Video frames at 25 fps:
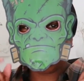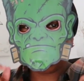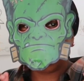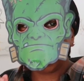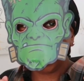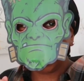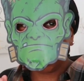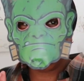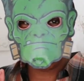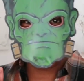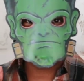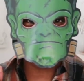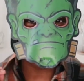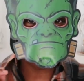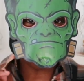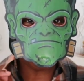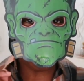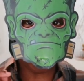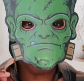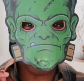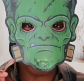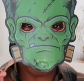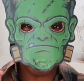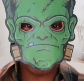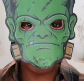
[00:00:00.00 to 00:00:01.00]
there you
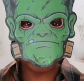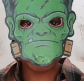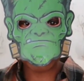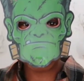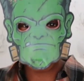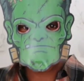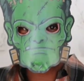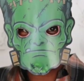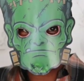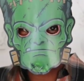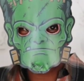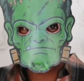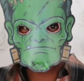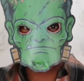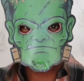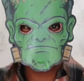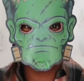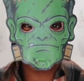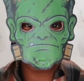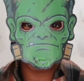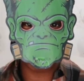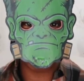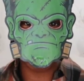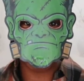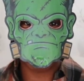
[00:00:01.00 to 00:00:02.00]
go. That's what it
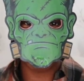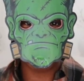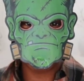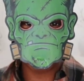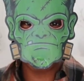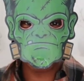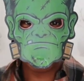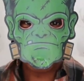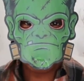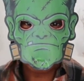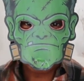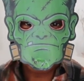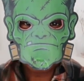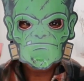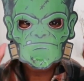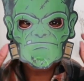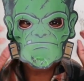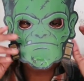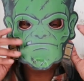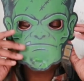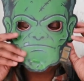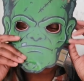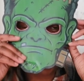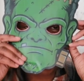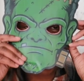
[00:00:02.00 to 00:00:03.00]
looks like. So